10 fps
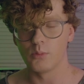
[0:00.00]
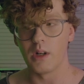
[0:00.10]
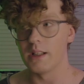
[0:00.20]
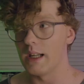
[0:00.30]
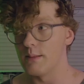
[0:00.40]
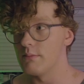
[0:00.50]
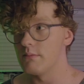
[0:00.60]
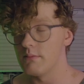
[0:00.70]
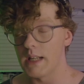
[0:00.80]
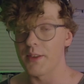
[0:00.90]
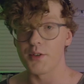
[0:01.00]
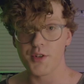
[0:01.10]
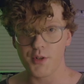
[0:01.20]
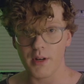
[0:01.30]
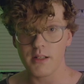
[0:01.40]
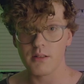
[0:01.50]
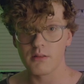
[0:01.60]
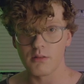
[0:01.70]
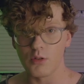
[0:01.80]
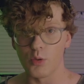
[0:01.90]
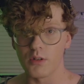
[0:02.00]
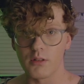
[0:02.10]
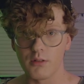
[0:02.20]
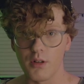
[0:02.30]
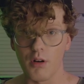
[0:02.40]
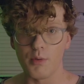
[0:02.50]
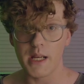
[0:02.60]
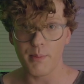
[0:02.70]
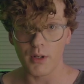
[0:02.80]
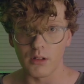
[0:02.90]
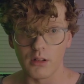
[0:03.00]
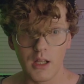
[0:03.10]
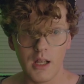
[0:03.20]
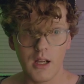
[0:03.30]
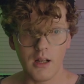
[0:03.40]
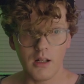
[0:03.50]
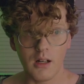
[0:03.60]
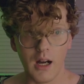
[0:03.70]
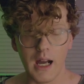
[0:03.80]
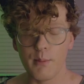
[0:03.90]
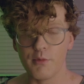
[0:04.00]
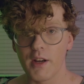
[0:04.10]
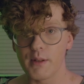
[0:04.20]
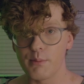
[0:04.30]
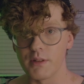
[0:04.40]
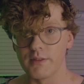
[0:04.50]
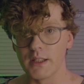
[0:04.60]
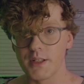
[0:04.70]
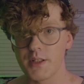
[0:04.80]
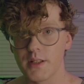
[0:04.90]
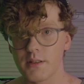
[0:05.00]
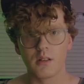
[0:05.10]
While I'm neither straight nor neurotypical, I am very privileged.